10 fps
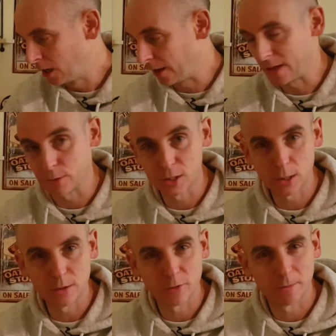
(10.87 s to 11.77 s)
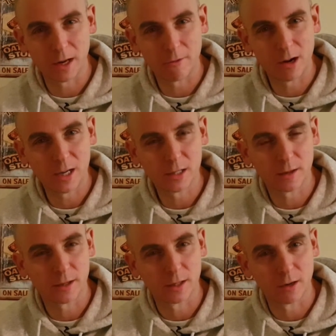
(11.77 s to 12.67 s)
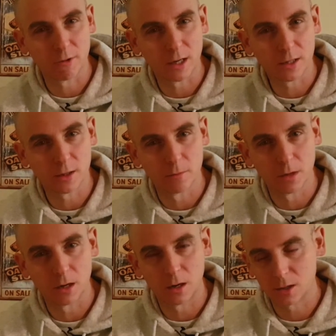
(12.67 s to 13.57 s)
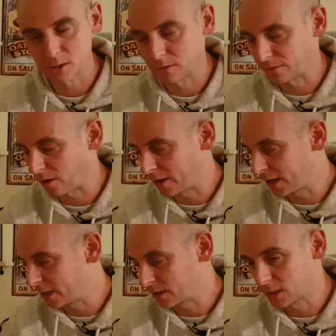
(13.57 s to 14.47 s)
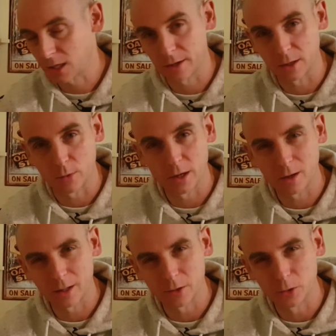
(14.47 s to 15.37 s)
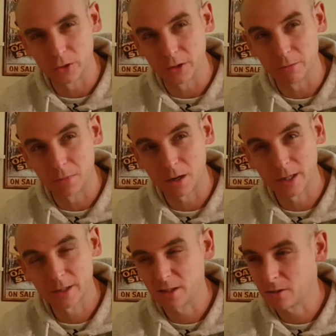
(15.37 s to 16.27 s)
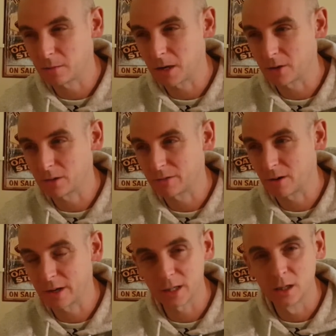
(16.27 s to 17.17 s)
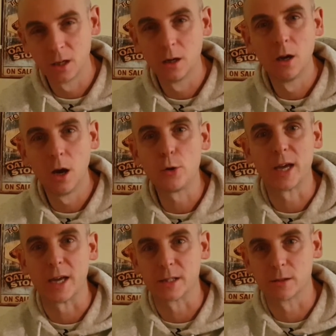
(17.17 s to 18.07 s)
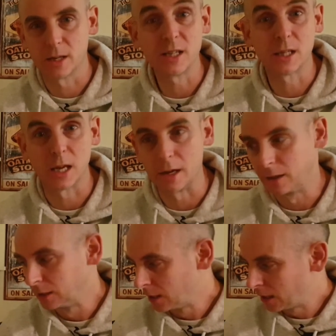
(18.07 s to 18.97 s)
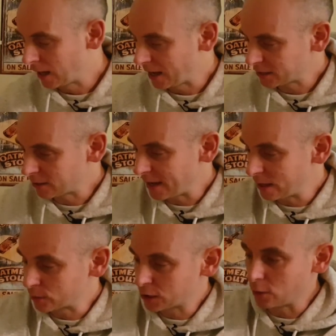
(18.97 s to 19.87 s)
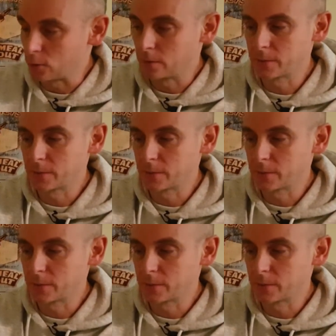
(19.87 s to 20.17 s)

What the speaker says: And there was two of them that I released. I think they released them last Friday. Certainly when I ordered mine. Did I order mine on the Friday? Who cares? It's here. So yeah, there was two.